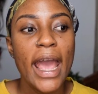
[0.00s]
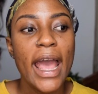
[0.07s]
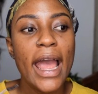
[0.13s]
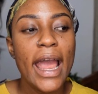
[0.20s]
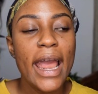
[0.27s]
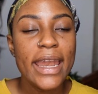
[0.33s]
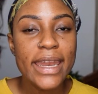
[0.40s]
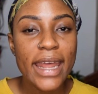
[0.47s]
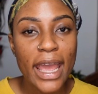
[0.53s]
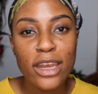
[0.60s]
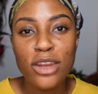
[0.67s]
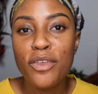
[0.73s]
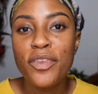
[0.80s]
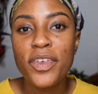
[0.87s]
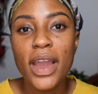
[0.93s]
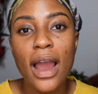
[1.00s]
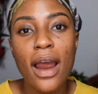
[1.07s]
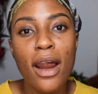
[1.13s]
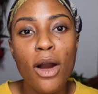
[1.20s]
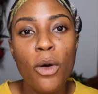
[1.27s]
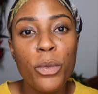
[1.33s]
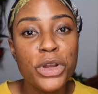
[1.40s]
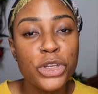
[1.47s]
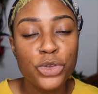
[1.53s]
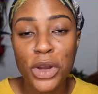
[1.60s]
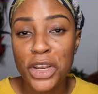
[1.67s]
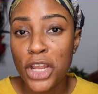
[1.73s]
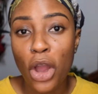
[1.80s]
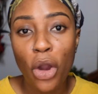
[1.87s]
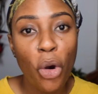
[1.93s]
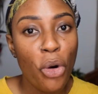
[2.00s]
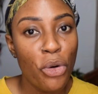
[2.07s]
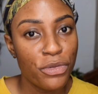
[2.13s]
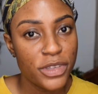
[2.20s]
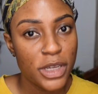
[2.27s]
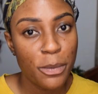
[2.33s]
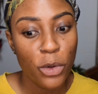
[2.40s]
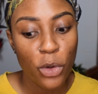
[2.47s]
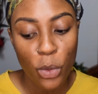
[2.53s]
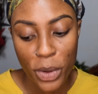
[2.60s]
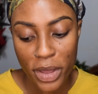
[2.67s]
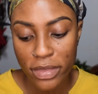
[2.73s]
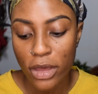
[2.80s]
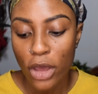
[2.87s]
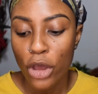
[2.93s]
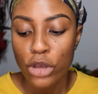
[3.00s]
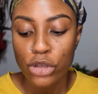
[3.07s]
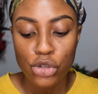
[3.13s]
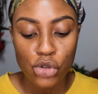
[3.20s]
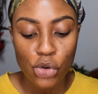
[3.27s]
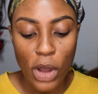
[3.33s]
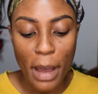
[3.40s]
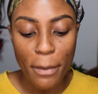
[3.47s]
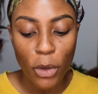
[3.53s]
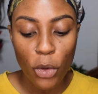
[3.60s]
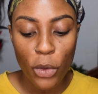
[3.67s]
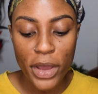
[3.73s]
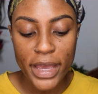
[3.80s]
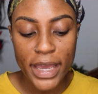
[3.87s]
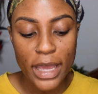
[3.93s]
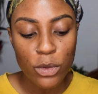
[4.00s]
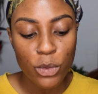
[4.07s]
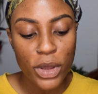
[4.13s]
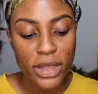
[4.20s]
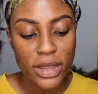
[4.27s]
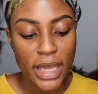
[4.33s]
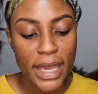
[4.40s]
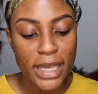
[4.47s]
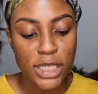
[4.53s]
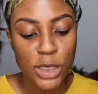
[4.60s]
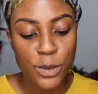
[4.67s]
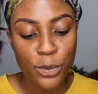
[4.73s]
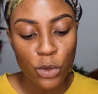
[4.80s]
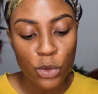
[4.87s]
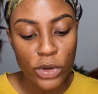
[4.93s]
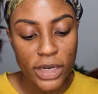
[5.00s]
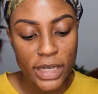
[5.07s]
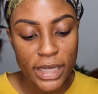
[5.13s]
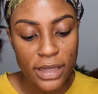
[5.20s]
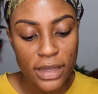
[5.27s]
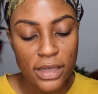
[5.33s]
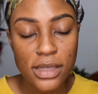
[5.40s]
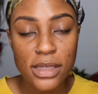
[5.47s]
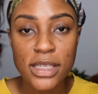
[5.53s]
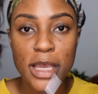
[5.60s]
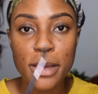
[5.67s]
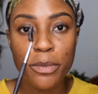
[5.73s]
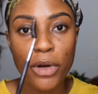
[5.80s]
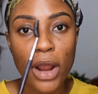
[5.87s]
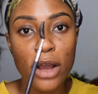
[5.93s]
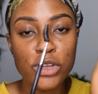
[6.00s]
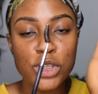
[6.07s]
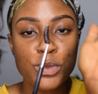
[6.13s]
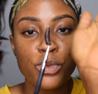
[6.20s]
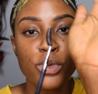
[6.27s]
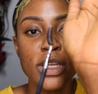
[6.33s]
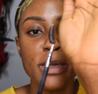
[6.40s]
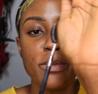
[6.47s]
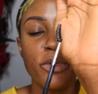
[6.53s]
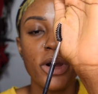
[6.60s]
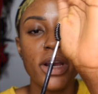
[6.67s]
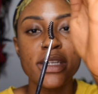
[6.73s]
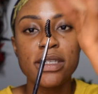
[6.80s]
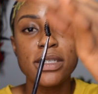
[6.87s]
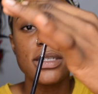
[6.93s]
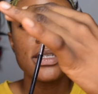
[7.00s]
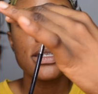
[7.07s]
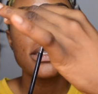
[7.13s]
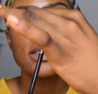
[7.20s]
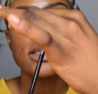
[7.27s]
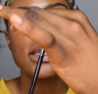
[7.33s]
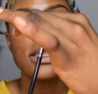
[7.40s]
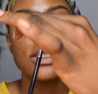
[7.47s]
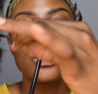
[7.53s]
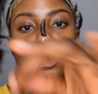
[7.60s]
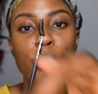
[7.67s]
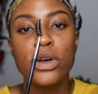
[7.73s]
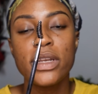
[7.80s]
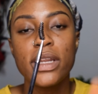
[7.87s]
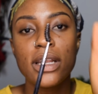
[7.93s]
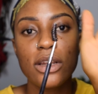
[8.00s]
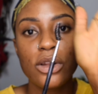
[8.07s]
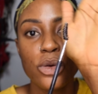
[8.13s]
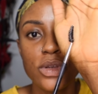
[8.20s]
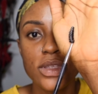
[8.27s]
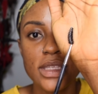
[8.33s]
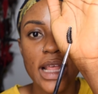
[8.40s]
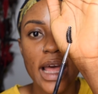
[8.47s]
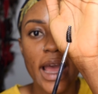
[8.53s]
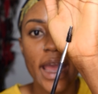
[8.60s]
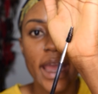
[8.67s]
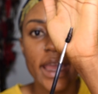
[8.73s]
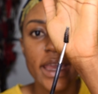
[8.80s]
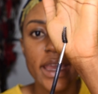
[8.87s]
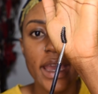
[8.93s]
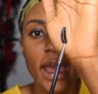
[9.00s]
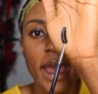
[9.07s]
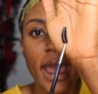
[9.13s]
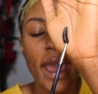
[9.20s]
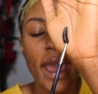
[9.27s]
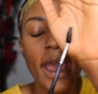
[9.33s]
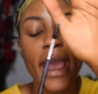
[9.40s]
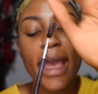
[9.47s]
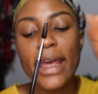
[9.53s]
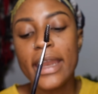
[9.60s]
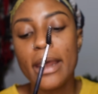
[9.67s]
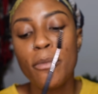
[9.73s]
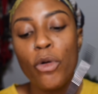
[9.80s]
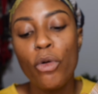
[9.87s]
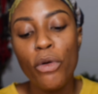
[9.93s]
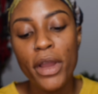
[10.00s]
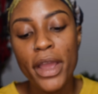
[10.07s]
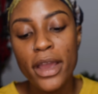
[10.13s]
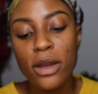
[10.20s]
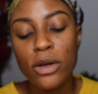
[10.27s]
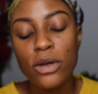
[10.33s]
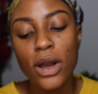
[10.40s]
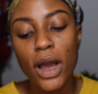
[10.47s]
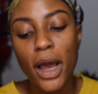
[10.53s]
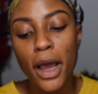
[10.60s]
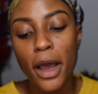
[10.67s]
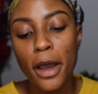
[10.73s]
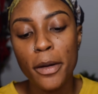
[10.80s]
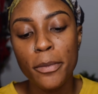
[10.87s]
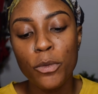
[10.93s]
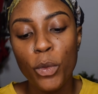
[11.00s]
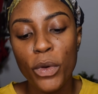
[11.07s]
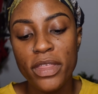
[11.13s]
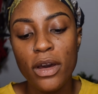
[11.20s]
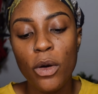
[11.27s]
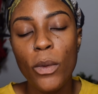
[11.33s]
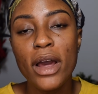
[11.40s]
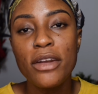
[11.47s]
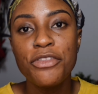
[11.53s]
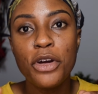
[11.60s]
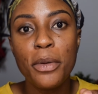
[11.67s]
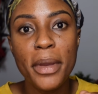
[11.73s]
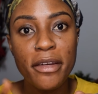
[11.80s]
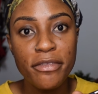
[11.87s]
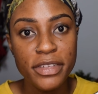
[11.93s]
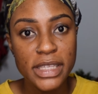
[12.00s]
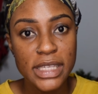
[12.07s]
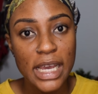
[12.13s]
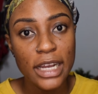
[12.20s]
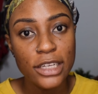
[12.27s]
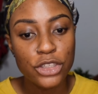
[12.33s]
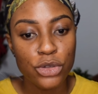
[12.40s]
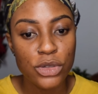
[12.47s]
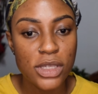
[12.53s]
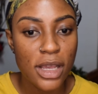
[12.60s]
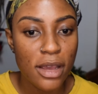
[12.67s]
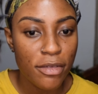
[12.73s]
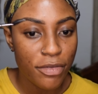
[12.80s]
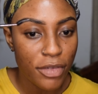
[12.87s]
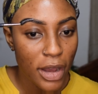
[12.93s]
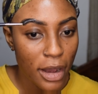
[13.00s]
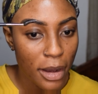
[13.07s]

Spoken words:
and then you figure out which one you're comfortable with. So I'm going in with a spoolie. This is a brow spoolie brush. This is what it looks like, and I'm going with the one from Evita Joseph.